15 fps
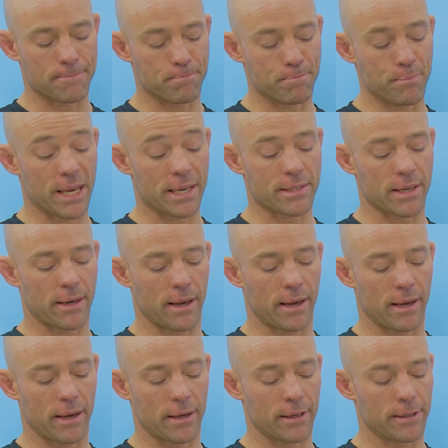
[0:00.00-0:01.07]
makes it
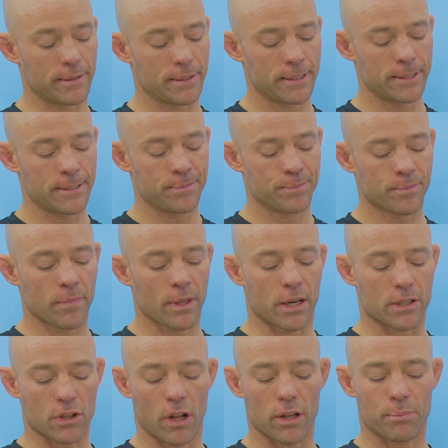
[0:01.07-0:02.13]
a
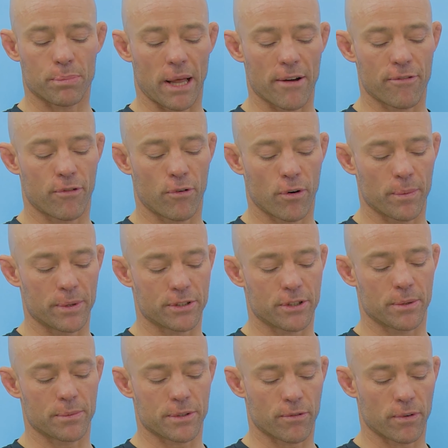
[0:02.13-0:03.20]
solid platform in
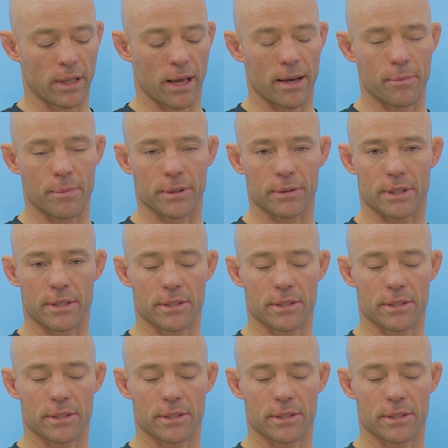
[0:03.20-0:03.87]
terms of reliability.